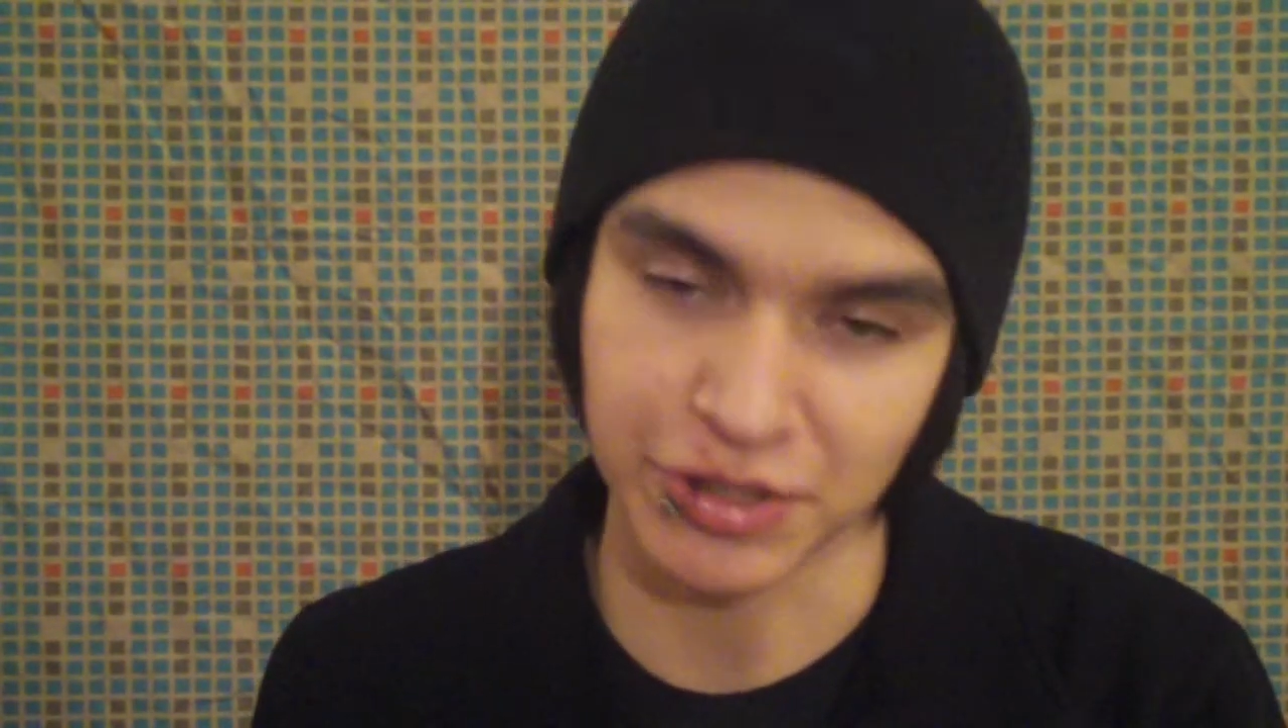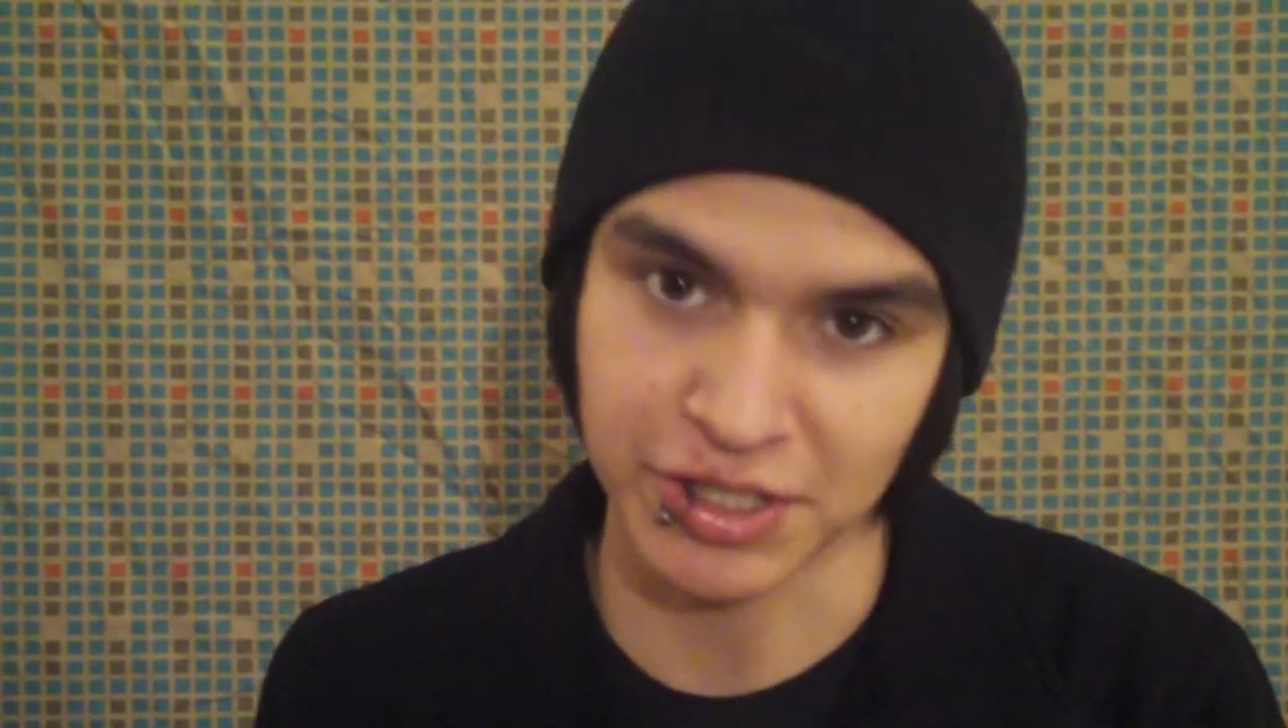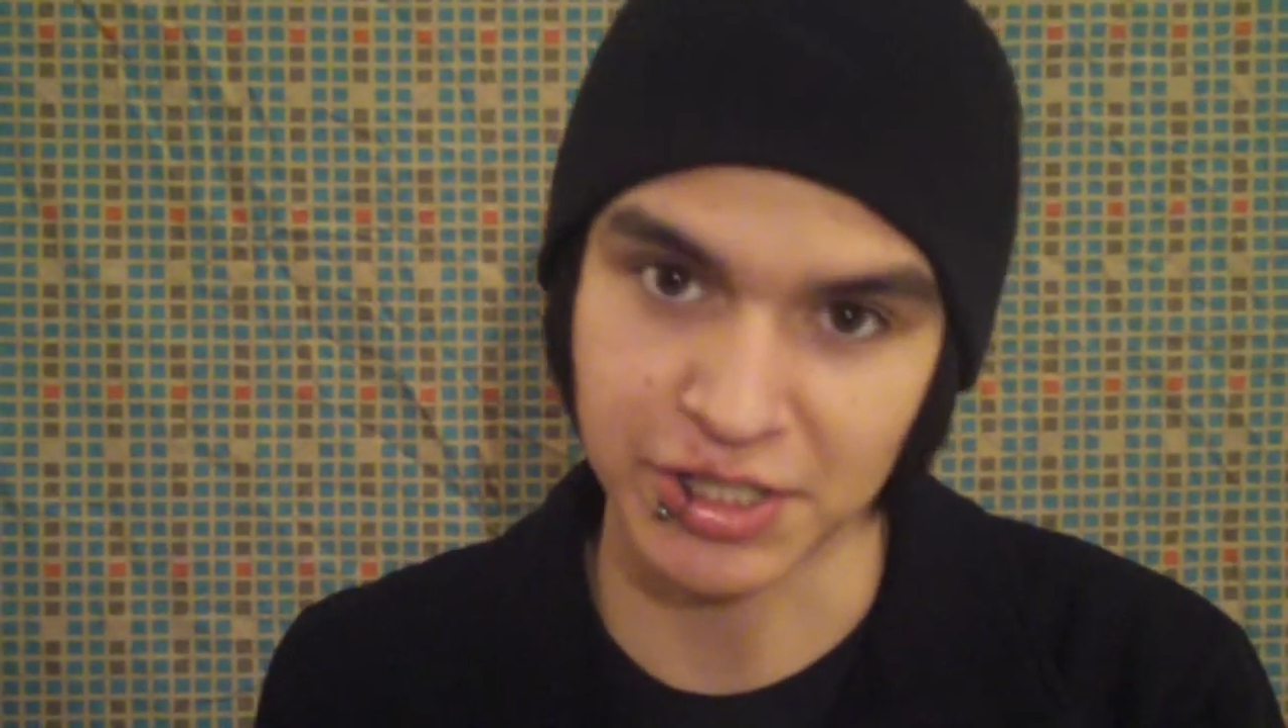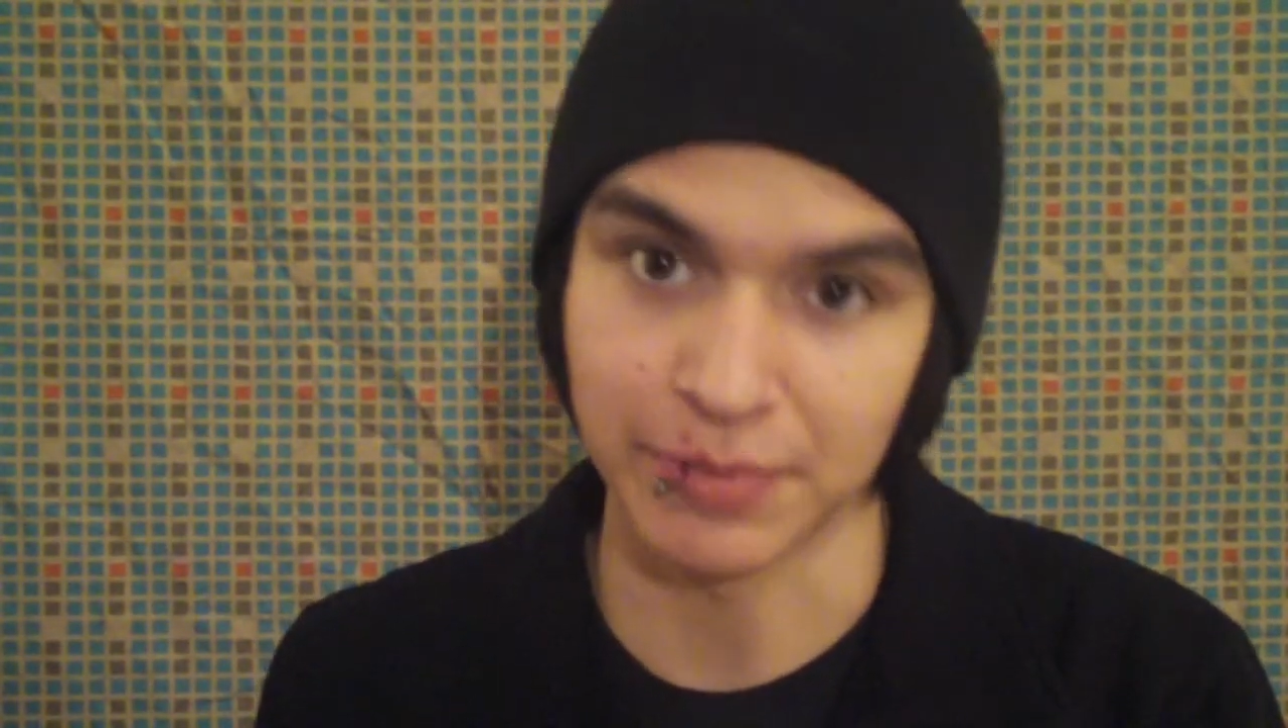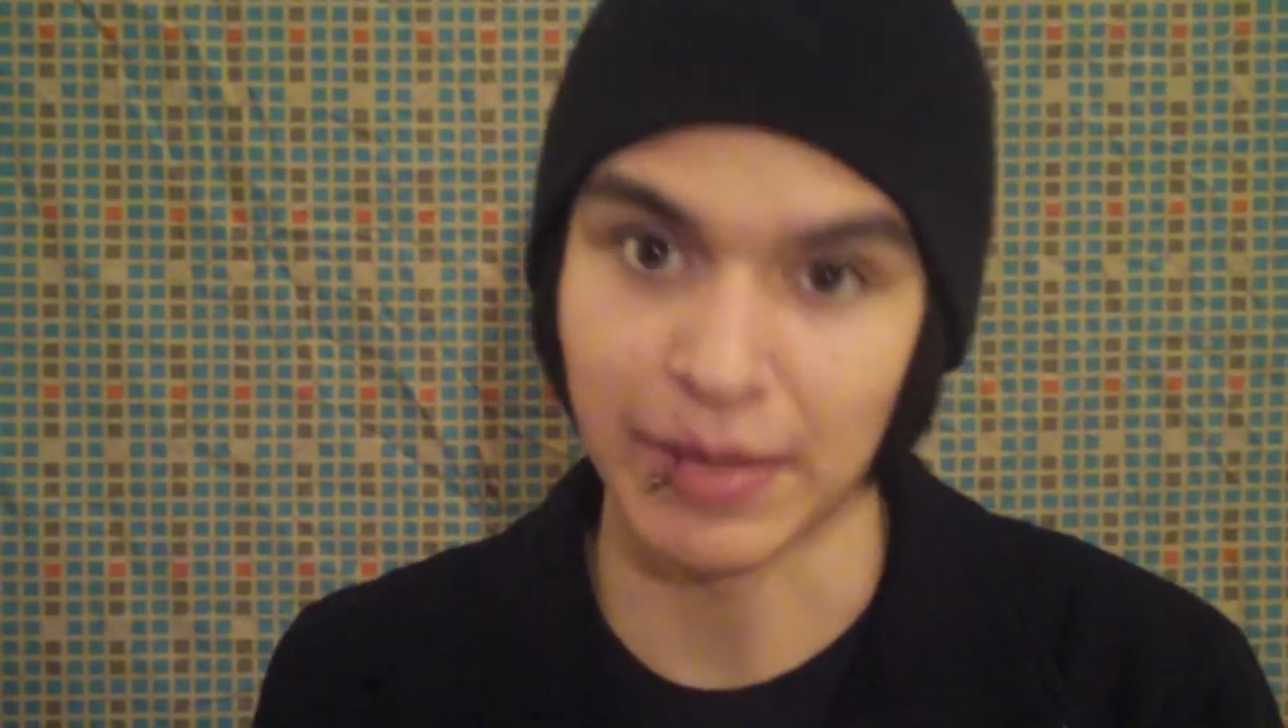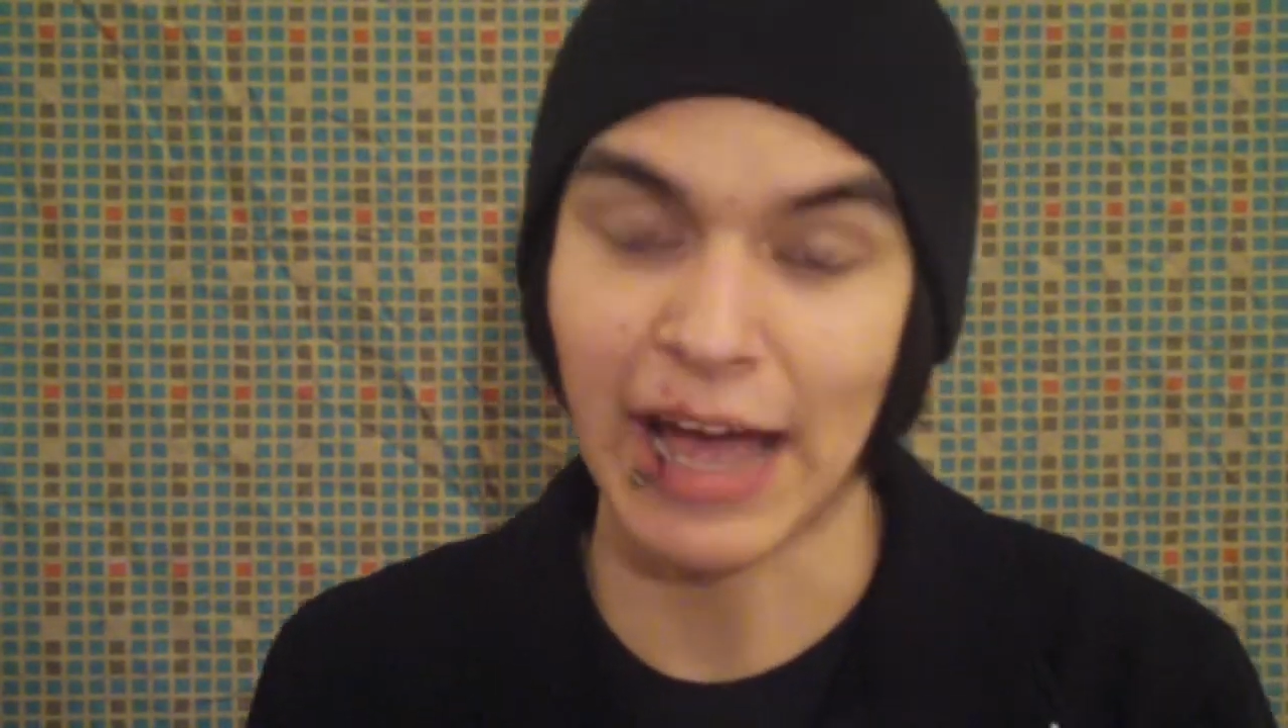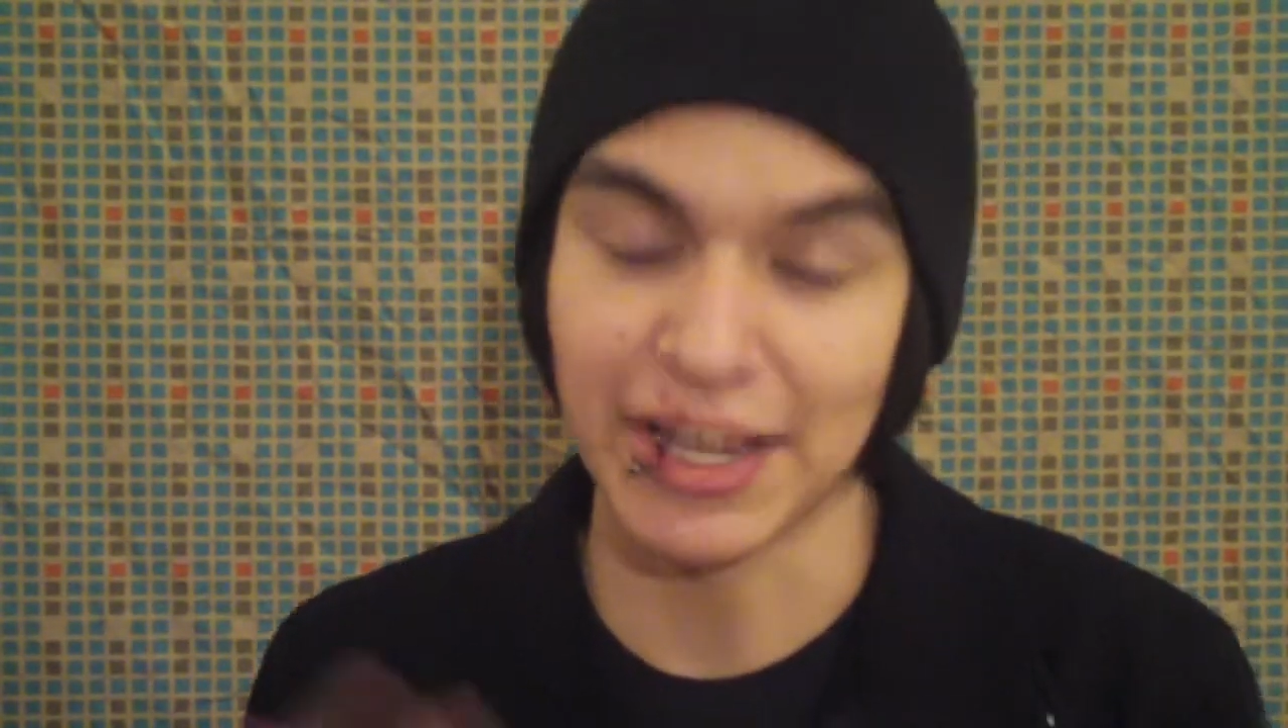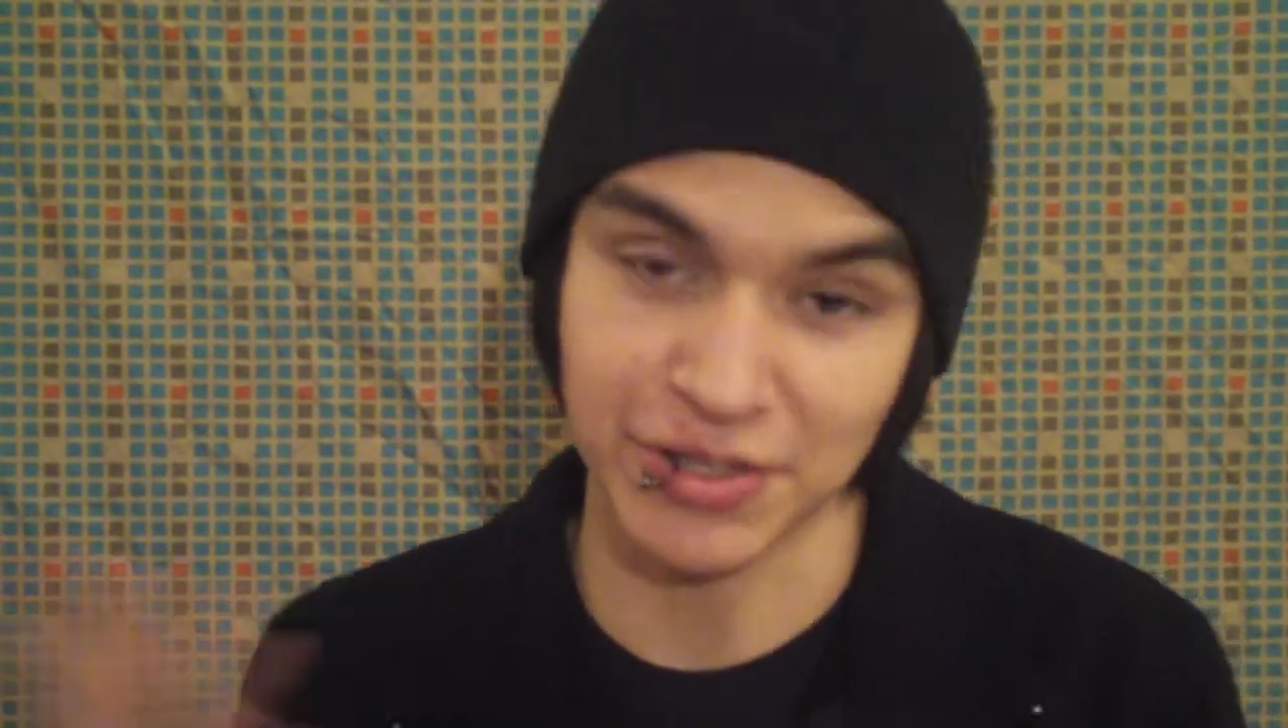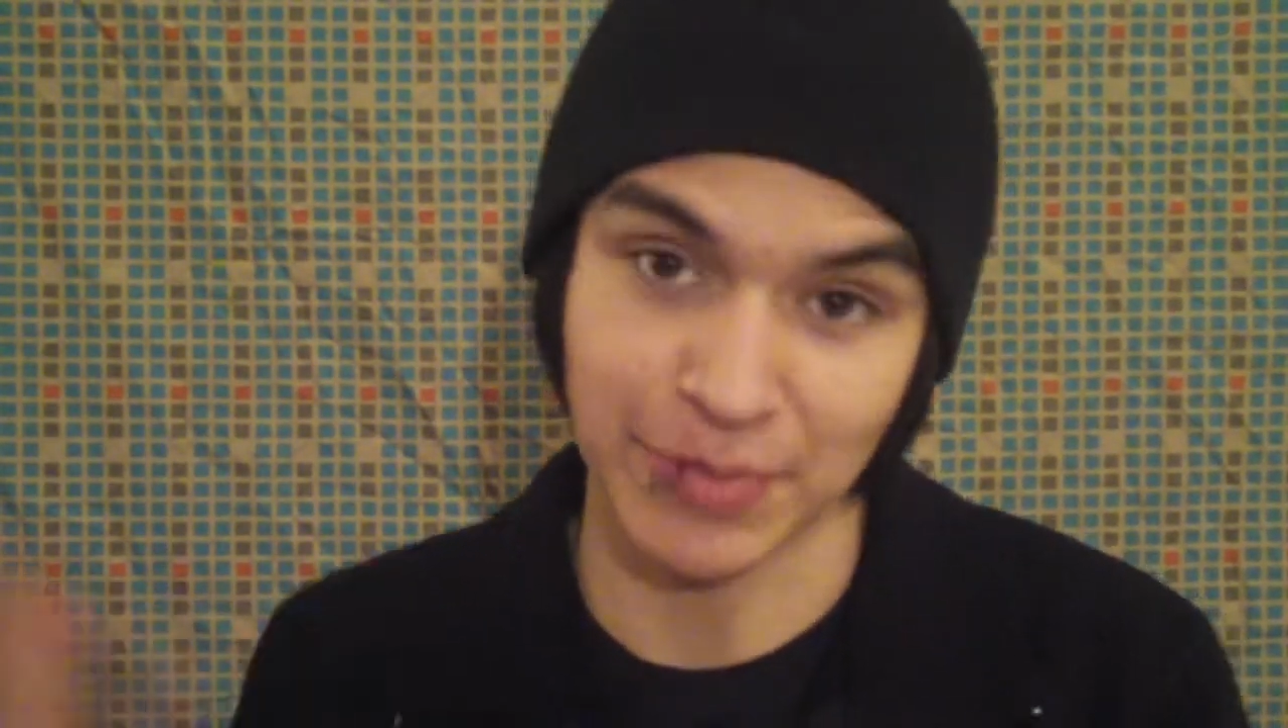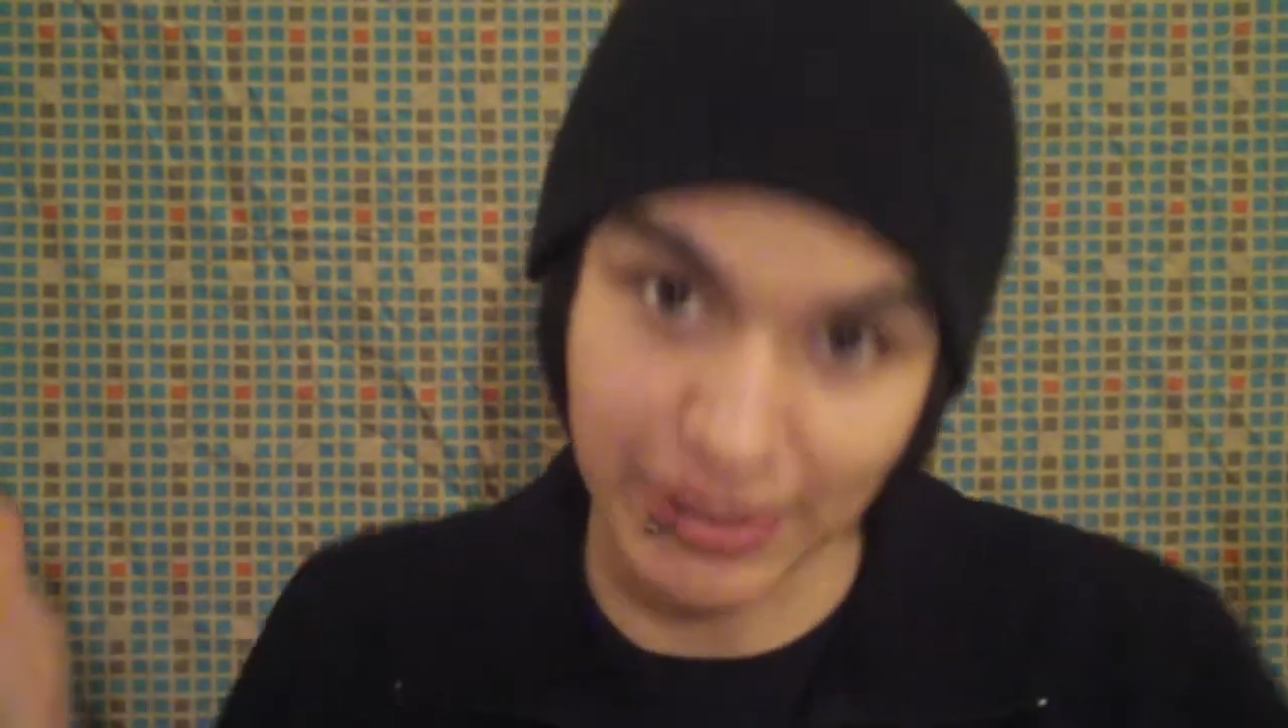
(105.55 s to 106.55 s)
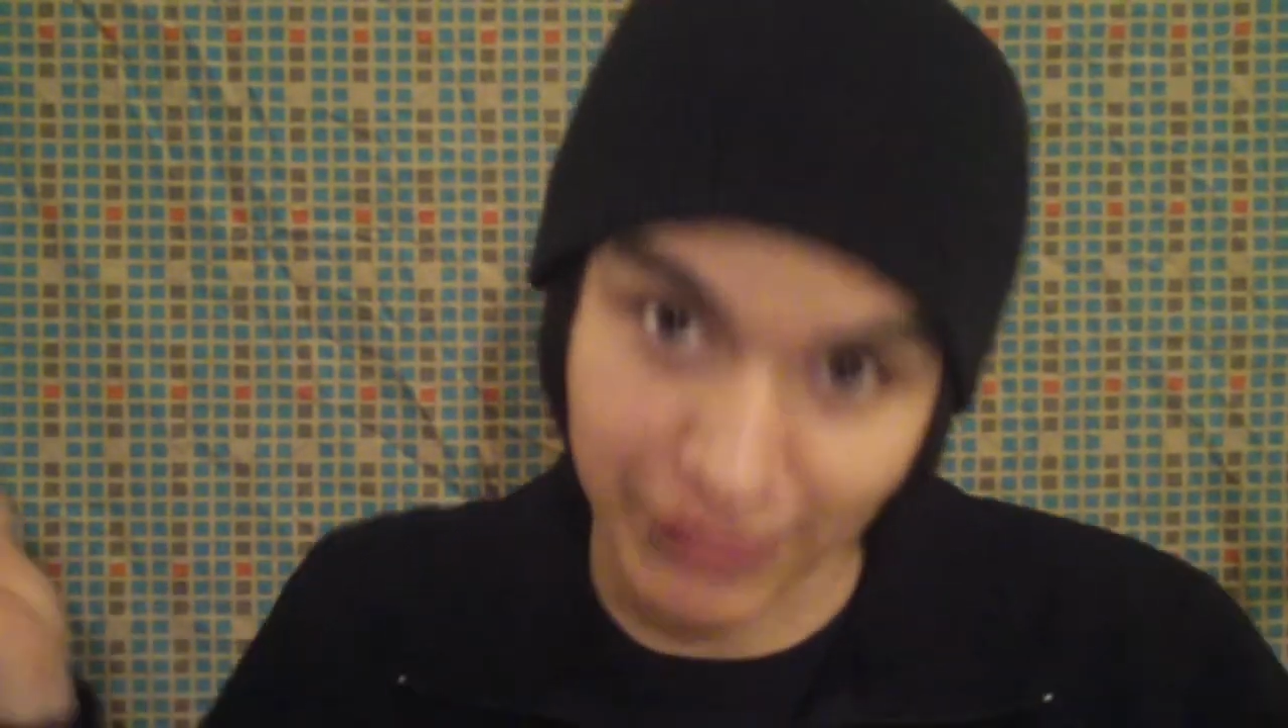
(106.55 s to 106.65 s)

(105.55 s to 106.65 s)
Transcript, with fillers: system, as you may